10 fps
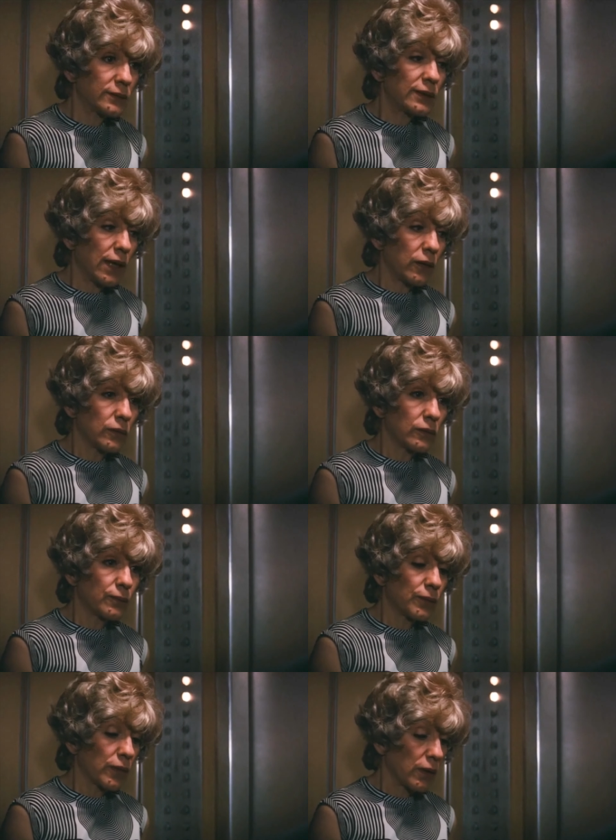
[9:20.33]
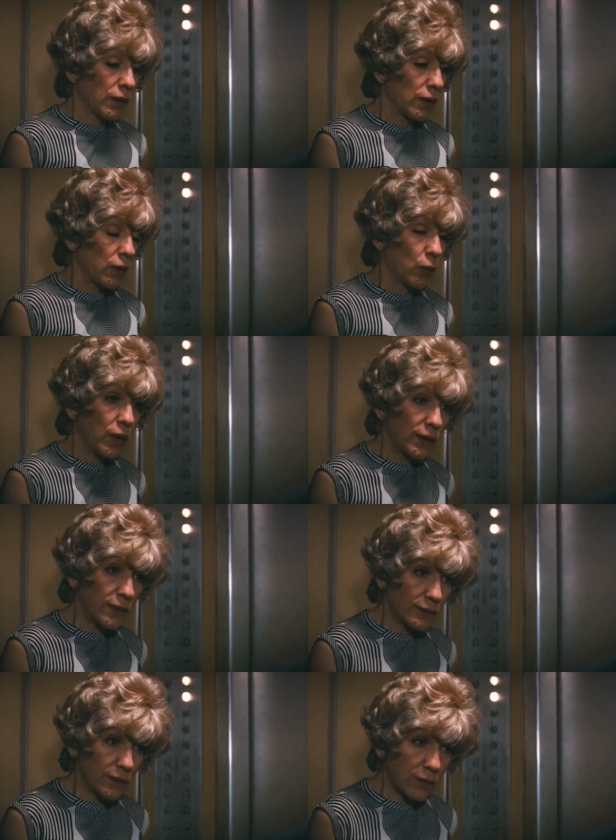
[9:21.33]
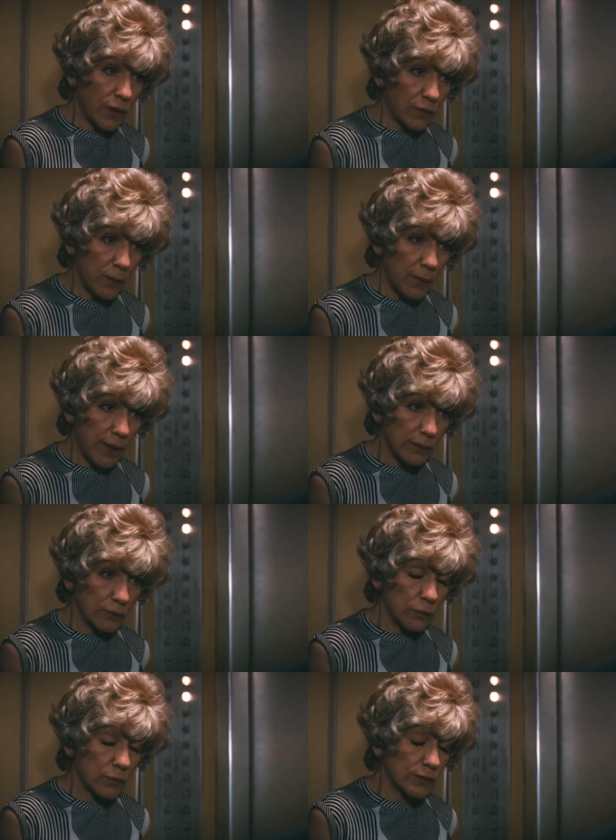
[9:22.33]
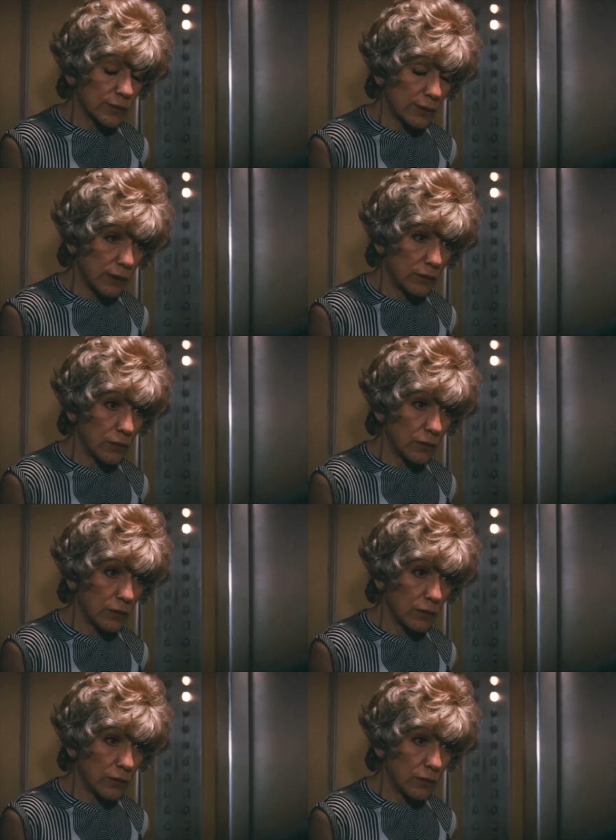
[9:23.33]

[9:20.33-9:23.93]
Now, what is it that the man will say to